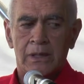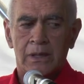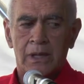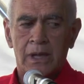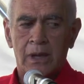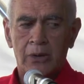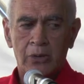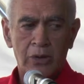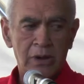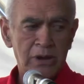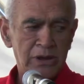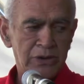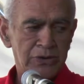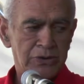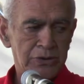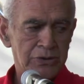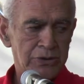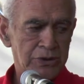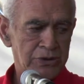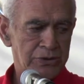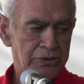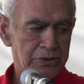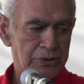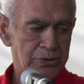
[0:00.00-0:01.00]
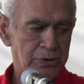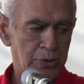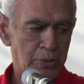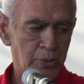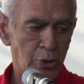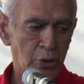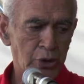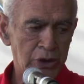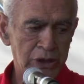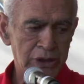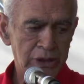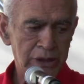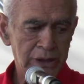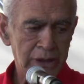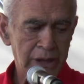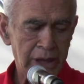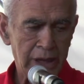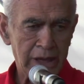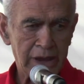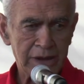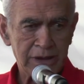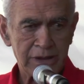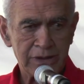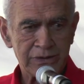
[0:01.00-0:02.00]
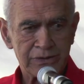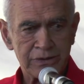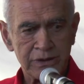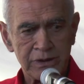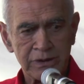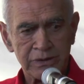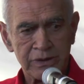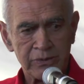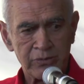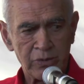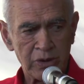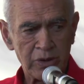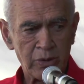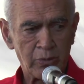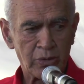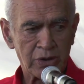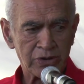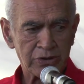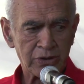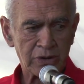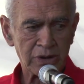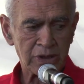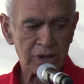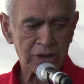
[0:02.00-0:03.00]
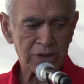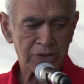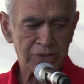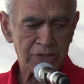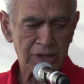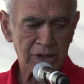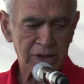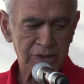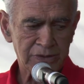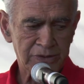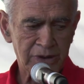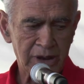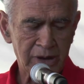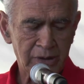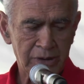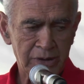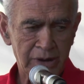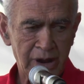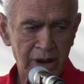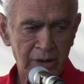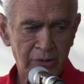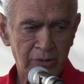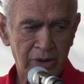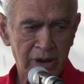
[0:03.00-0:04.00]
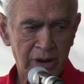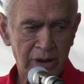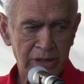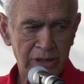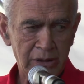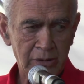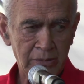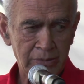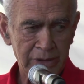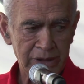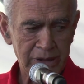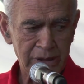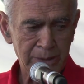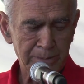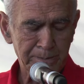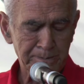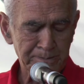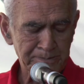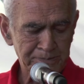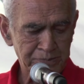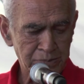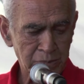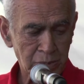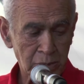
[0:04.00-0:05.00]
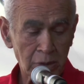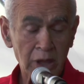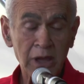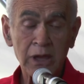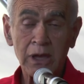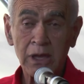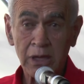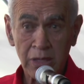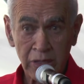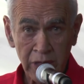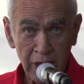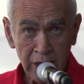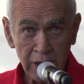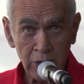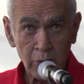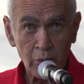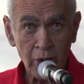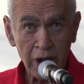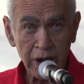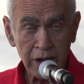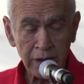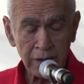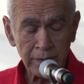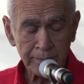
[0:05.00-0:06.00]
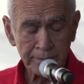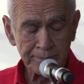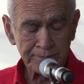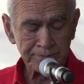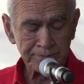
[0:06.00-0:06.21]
I'm going to introduce you to Mohi, and he says, if anyone's going to get things done, done around here, it'll be him. Thank you, Wayne.